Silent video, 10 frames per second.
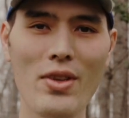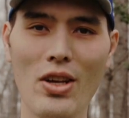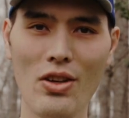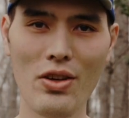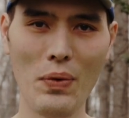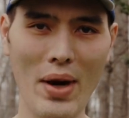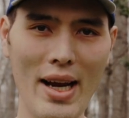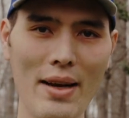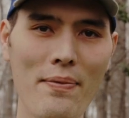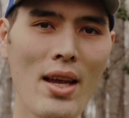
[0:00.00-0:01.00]
You look
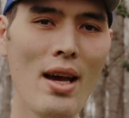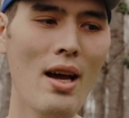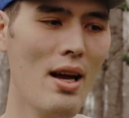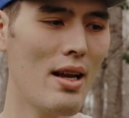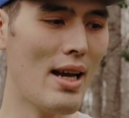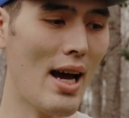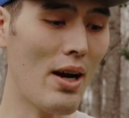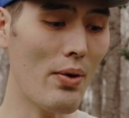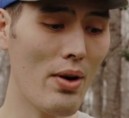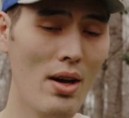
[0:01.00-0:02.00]
great.
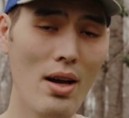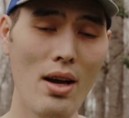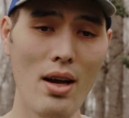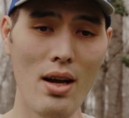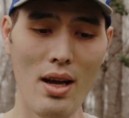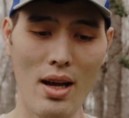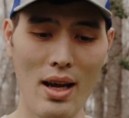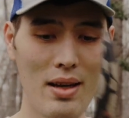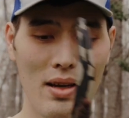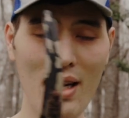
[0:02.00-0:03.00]
Now,
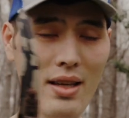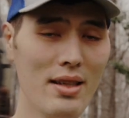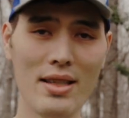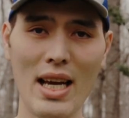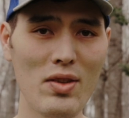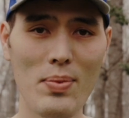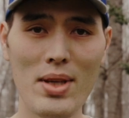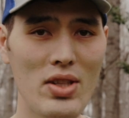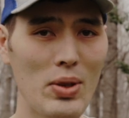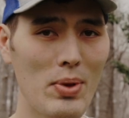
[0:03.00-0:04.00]
it doesn't have to be
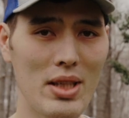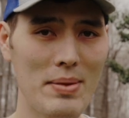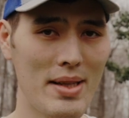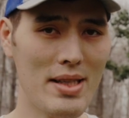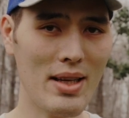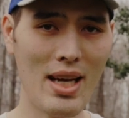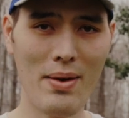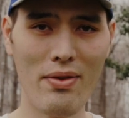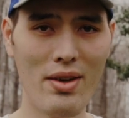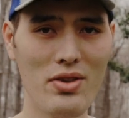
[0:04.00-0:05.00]
super expensive
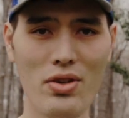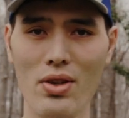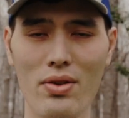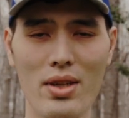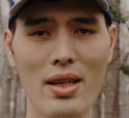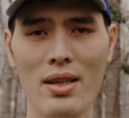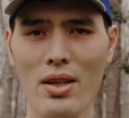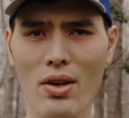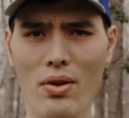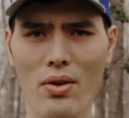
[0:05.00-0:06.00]
camouflage. You don't need to
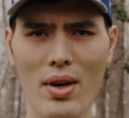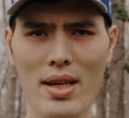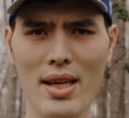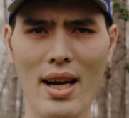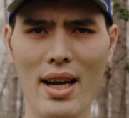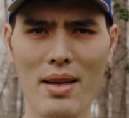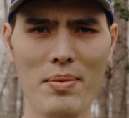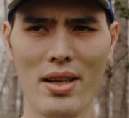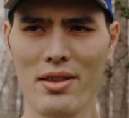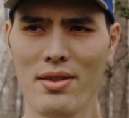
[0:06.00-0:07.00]
go crazy high end
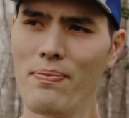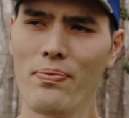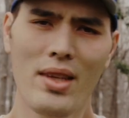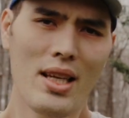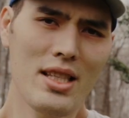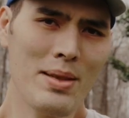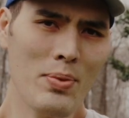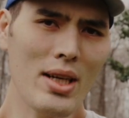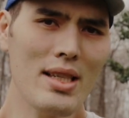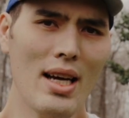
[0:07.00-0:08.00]
because it's
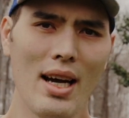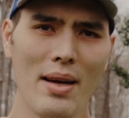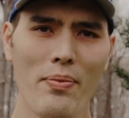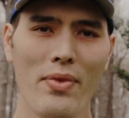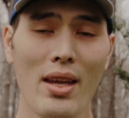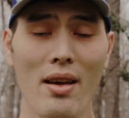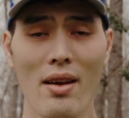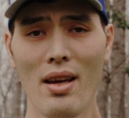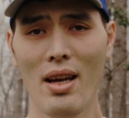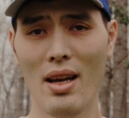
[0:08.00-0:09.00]
springtime.
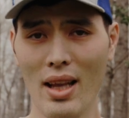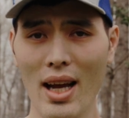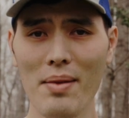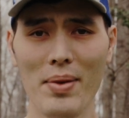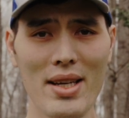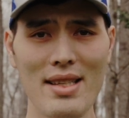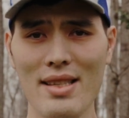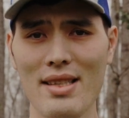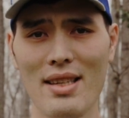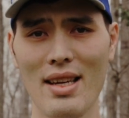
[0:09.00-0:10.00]
In a lot of
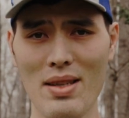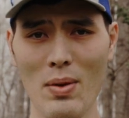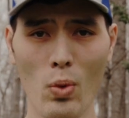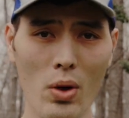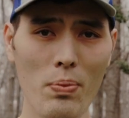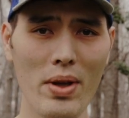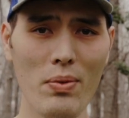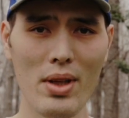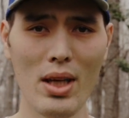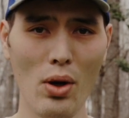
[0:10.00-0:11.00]
places, it won't be
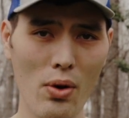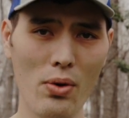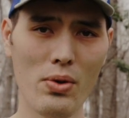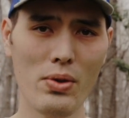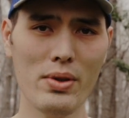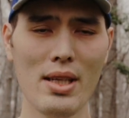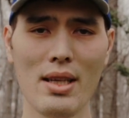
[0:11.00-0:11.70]
really cold.